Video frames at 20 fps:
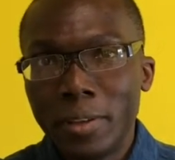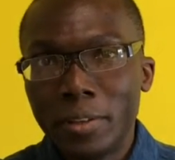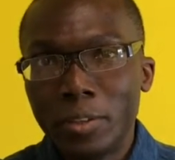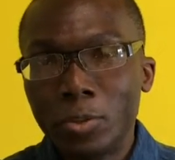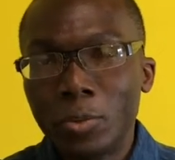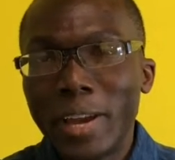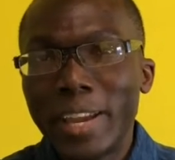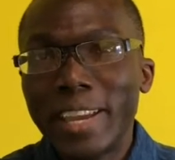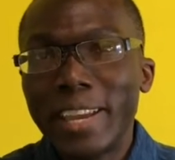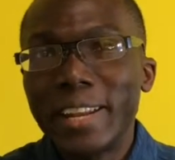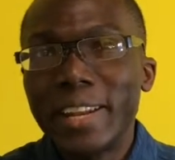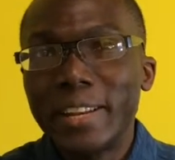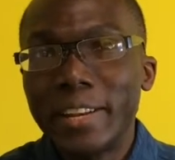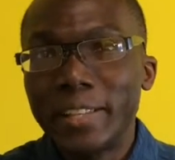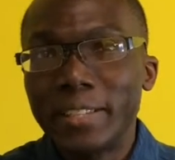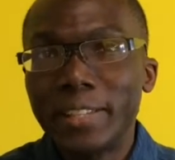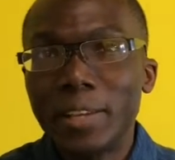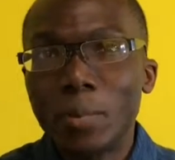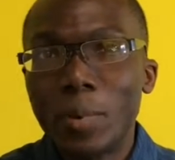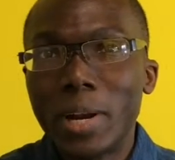so I can
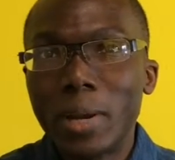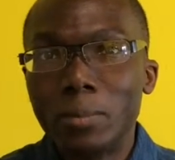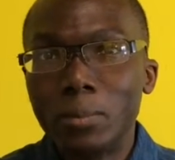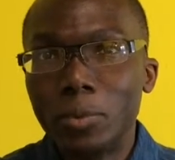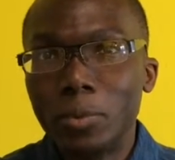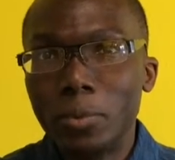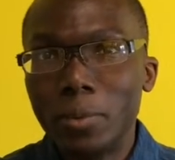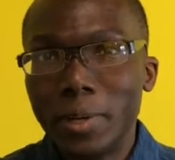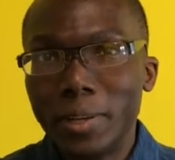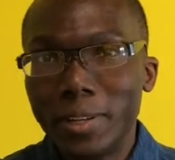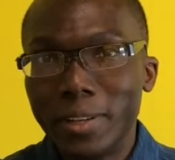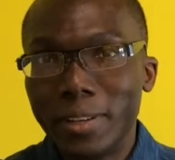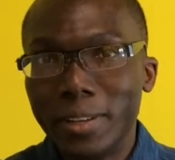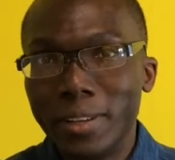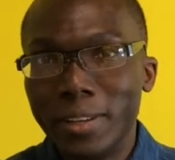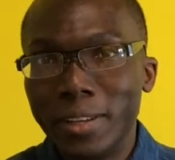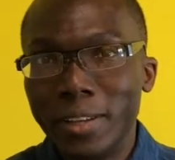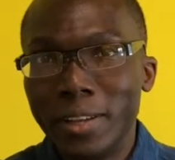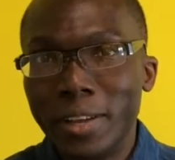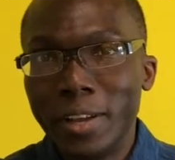understand what I'm doing.
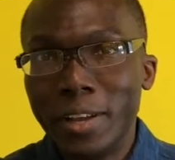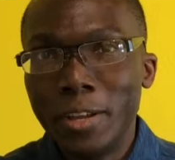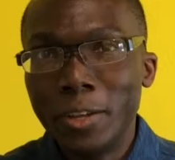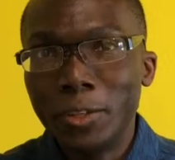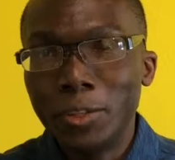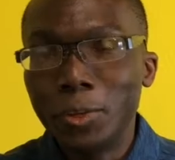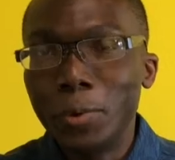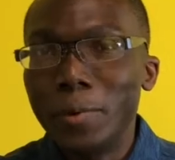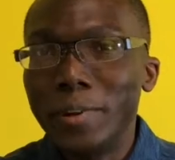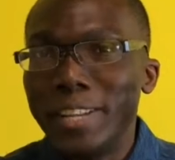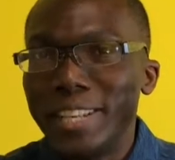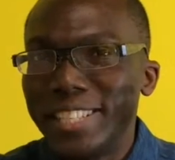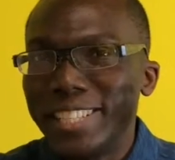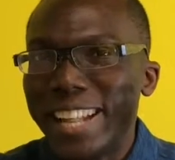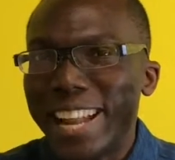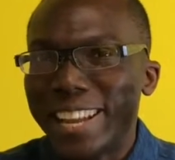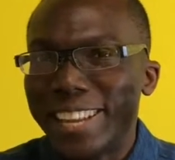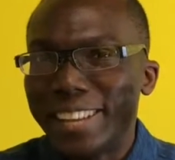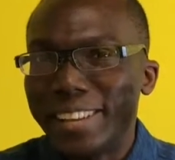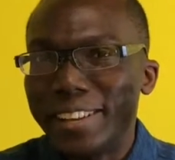So this is
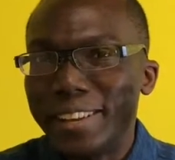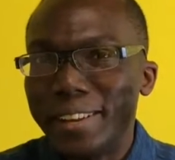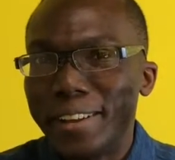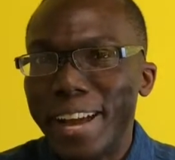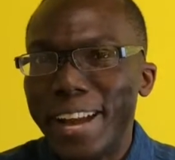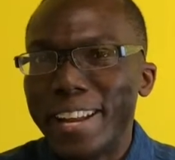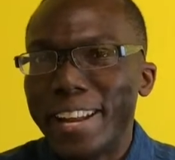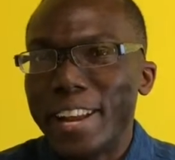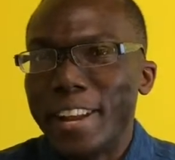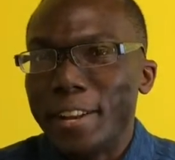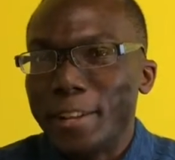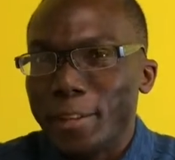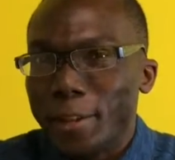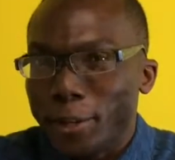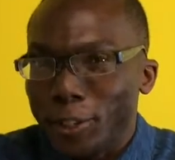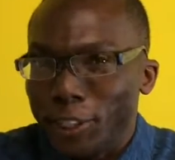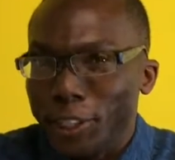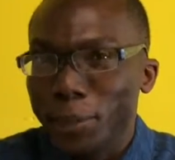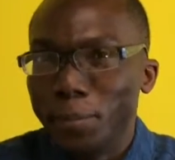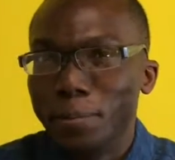like an
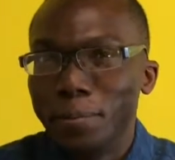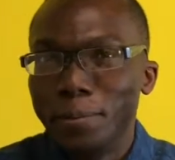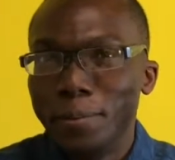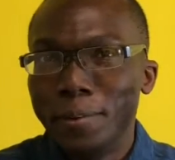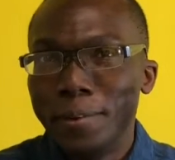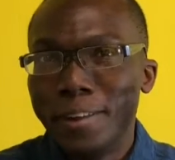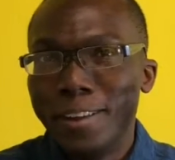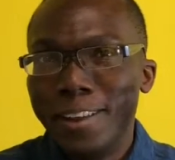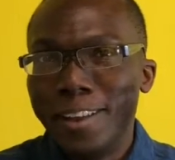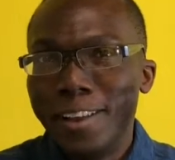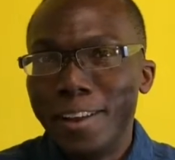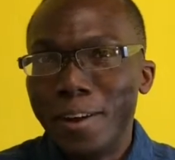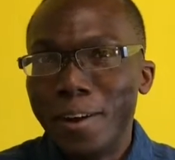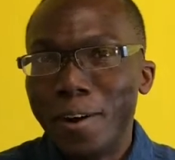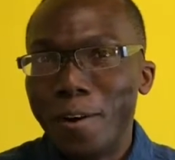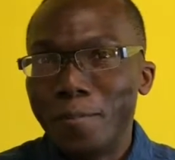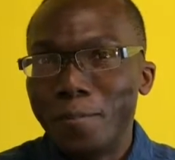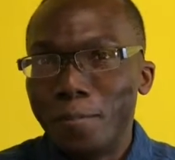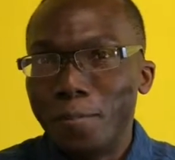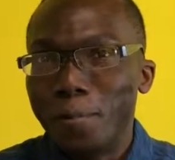internship
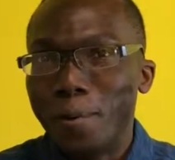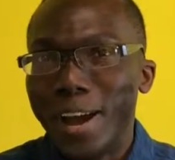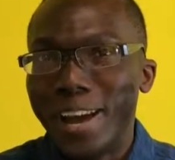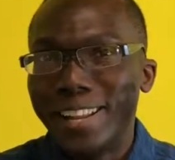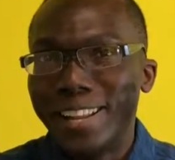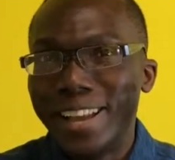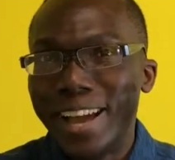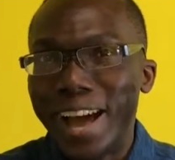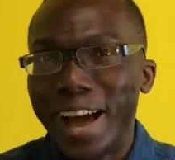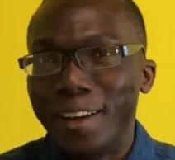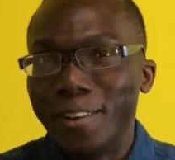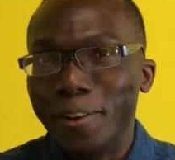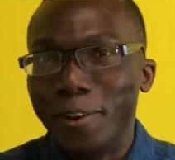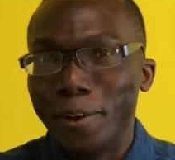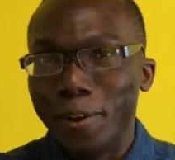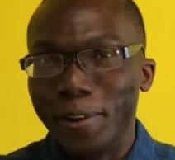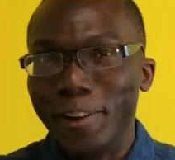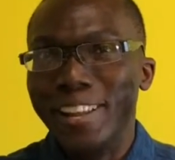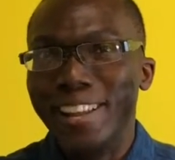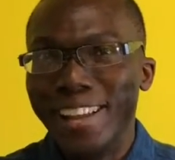of what I
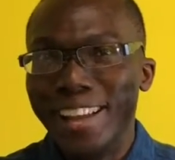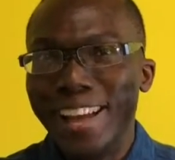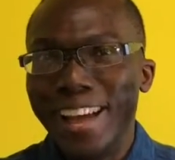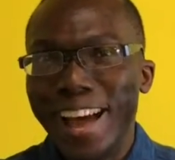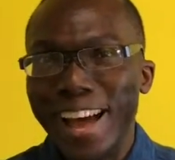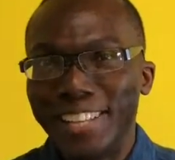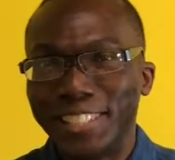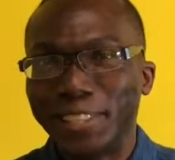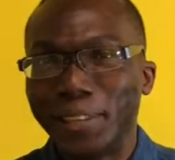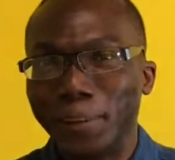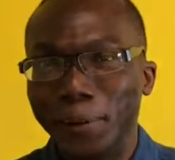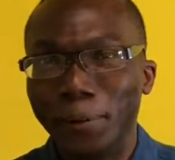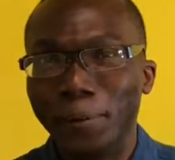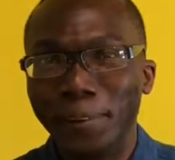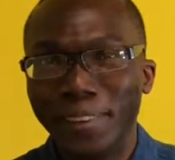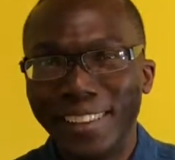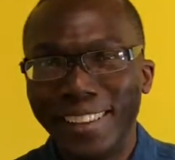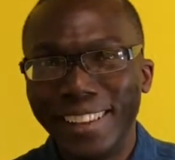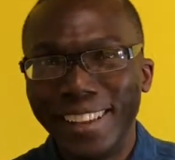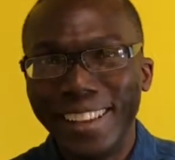learned at
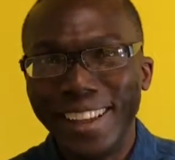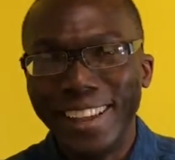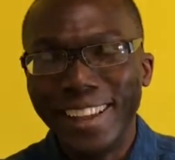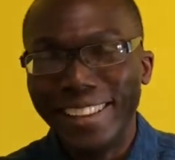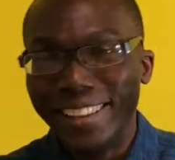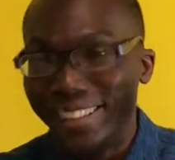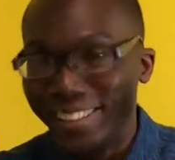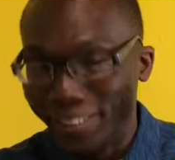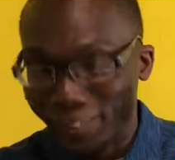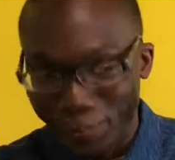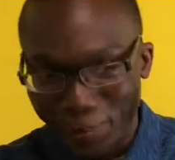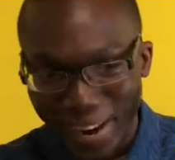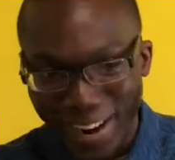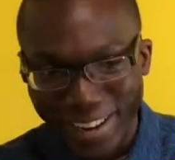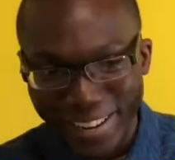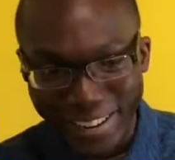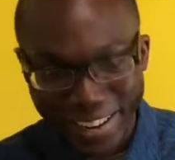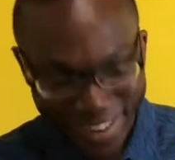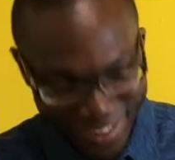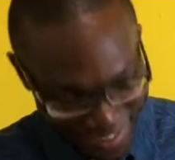school.
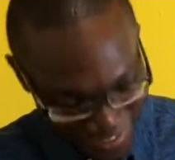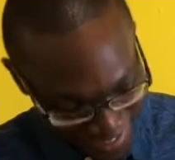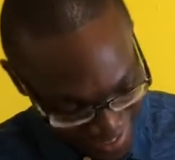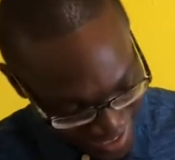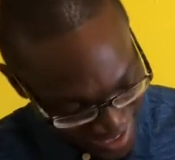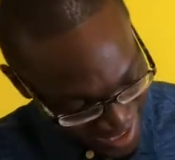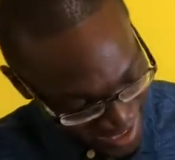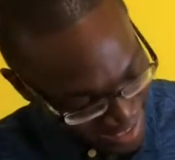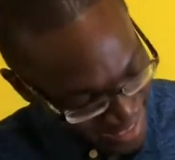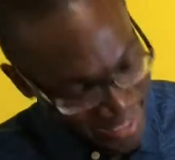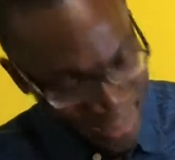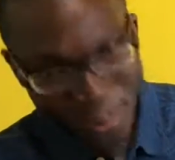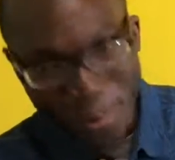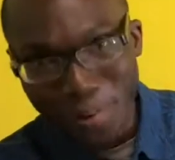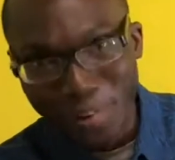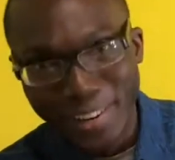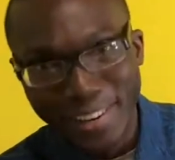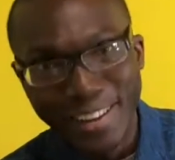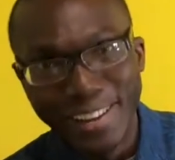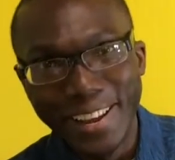Right there, the
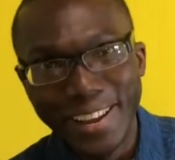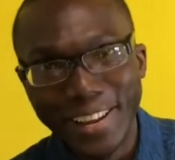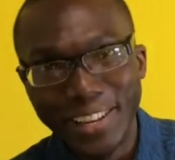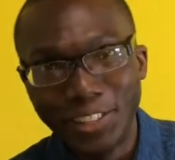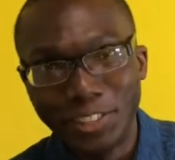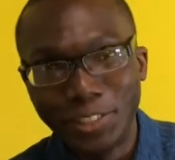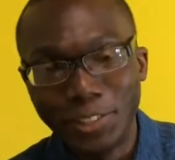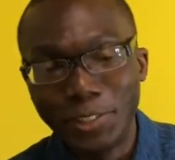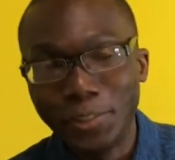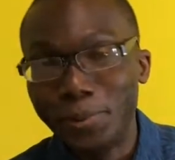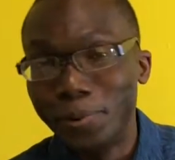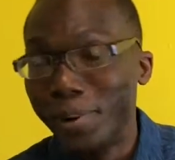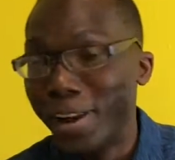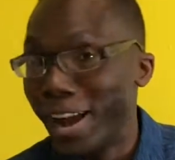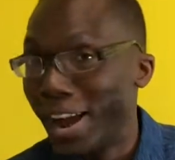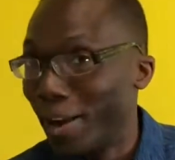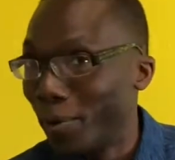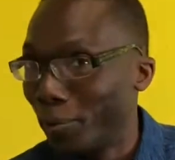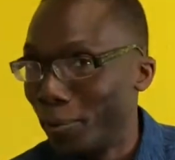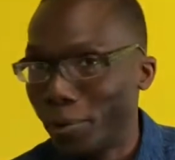cutting edge, you
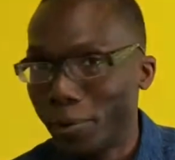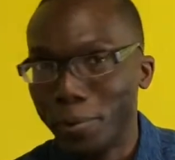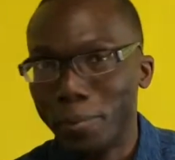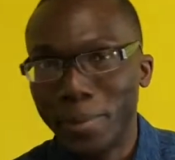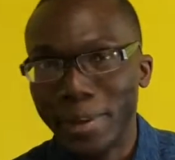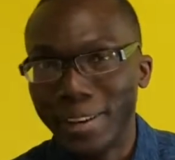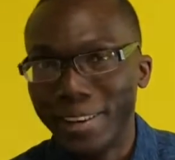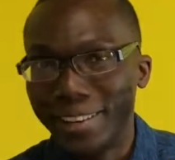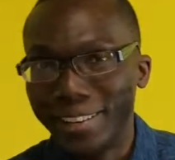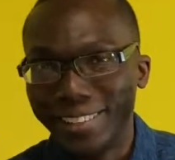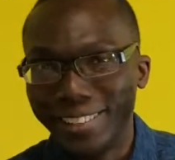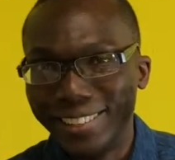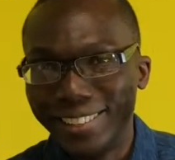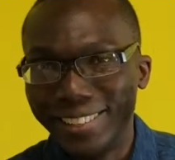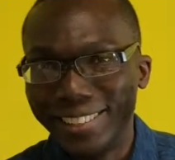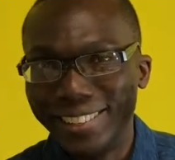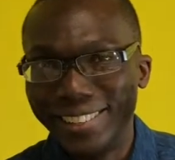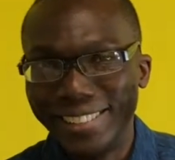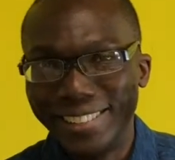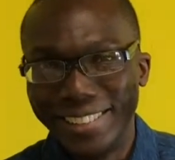know, I recommend it.
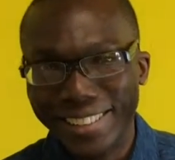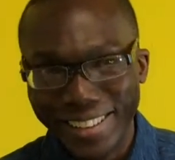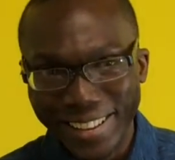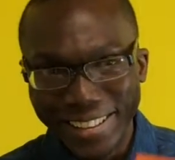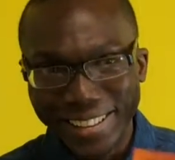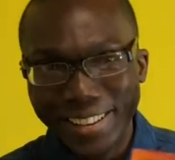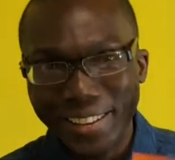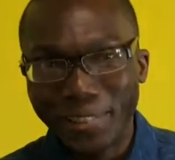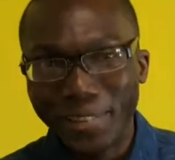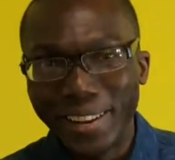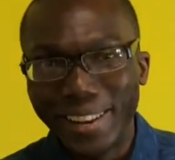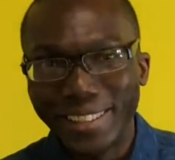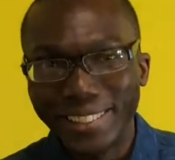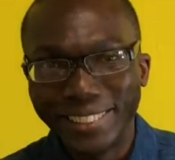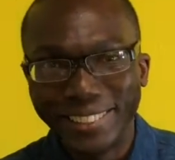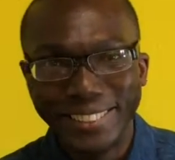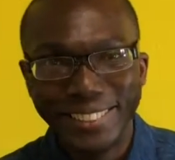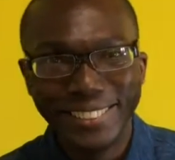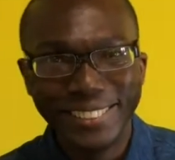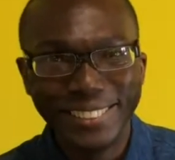Thank you
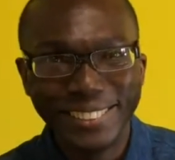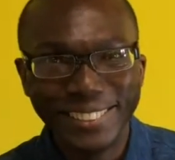guys.